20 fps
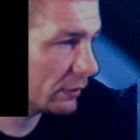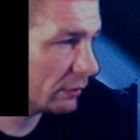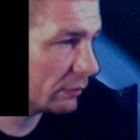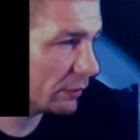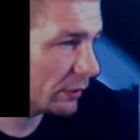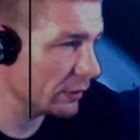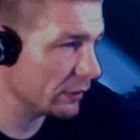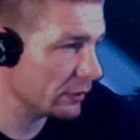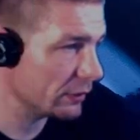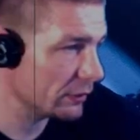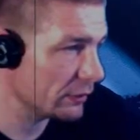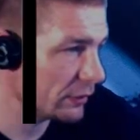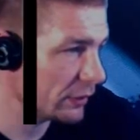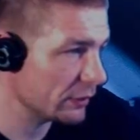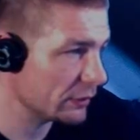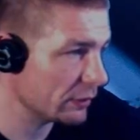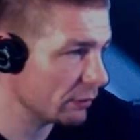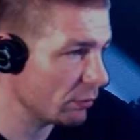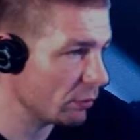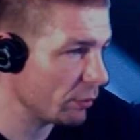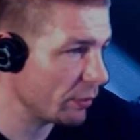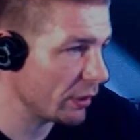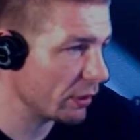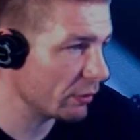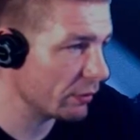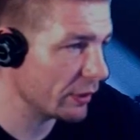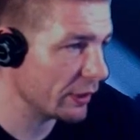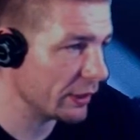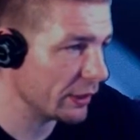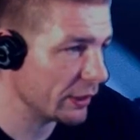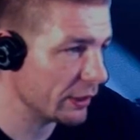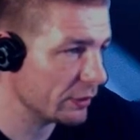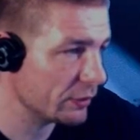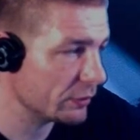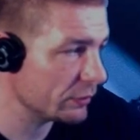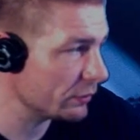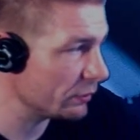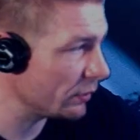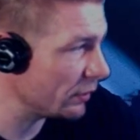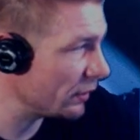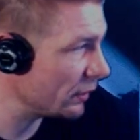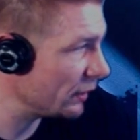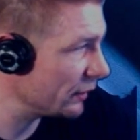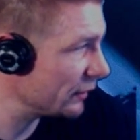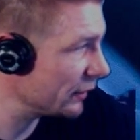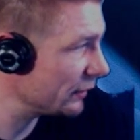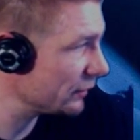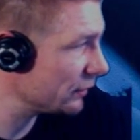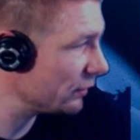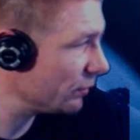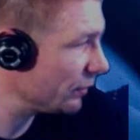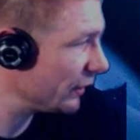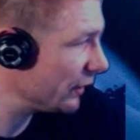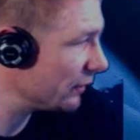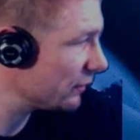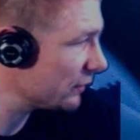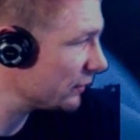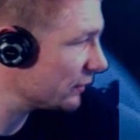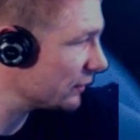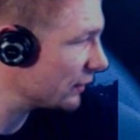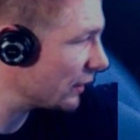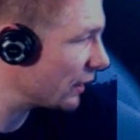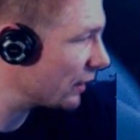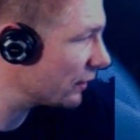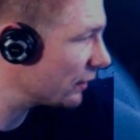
But because I'm about ready to, unless somebody else has got